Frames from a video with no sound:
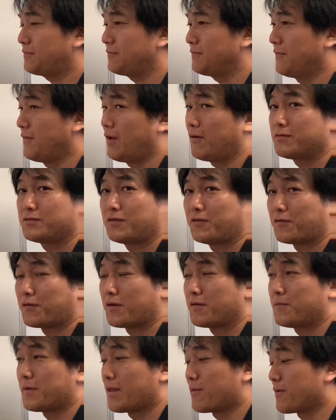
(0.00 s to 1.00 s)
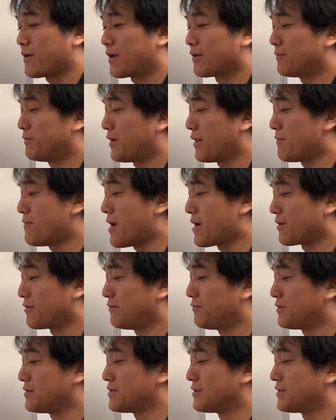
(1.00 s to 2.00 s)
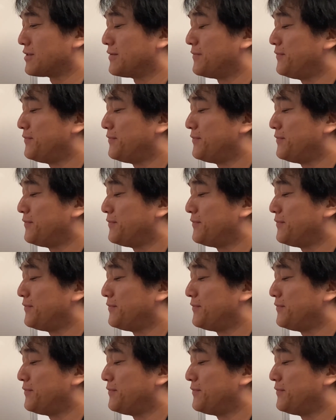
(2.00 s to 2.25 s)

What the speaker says: That was not very mathematical, was it?